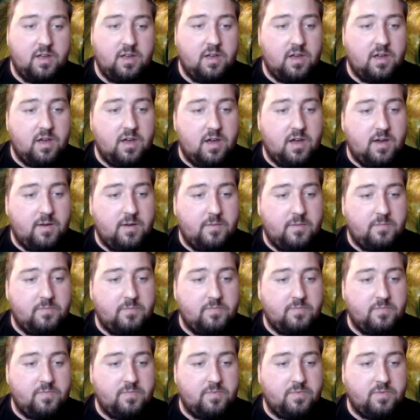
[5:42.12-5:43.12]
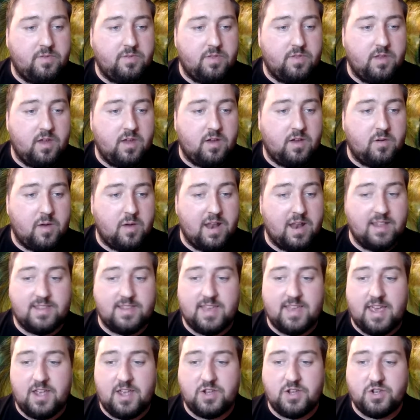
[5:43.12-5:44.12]
um, the
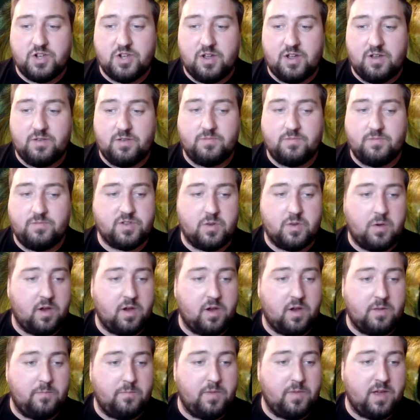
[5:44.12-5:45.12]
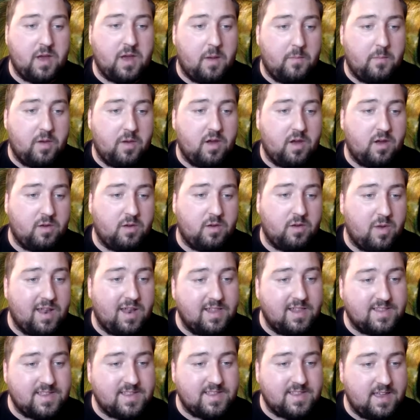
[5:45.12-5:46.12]
accreditation, so I could become
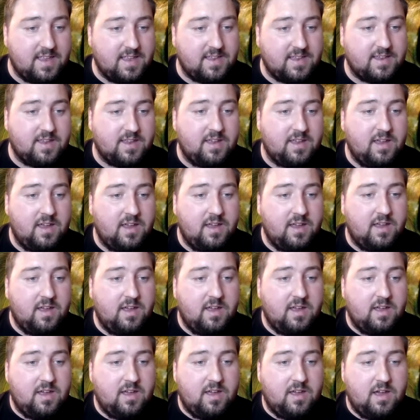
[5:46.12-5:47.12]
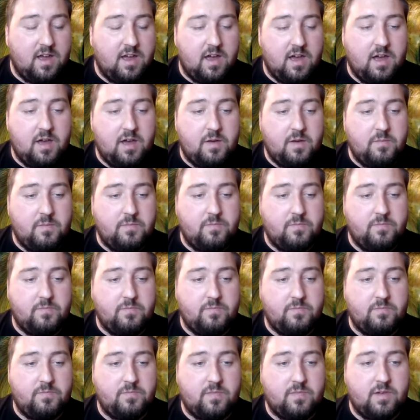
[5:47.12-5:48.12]
accredited um,
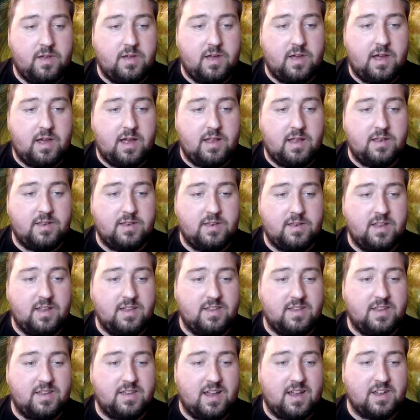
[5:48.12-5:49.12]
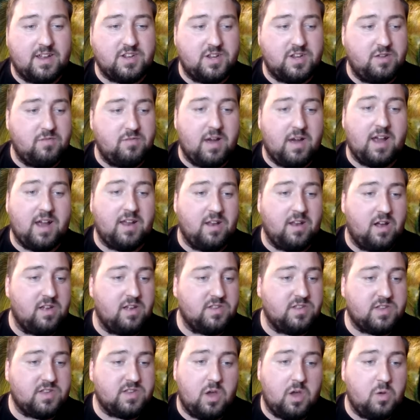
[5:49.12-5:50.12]
and internationally
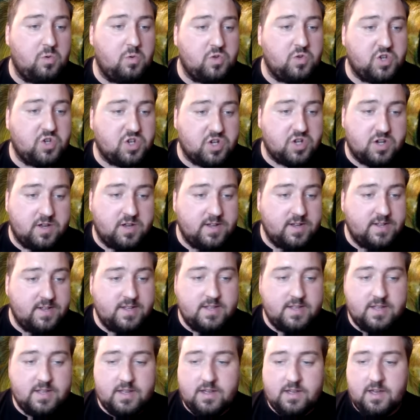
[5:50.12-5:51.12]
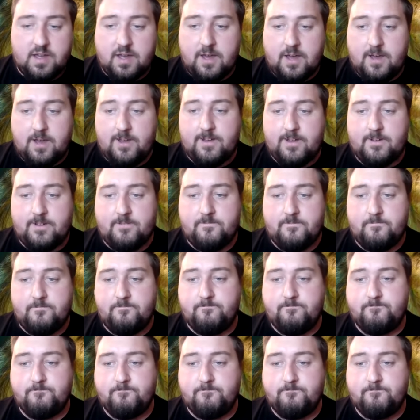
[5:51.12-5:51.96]
recognized coach. Um,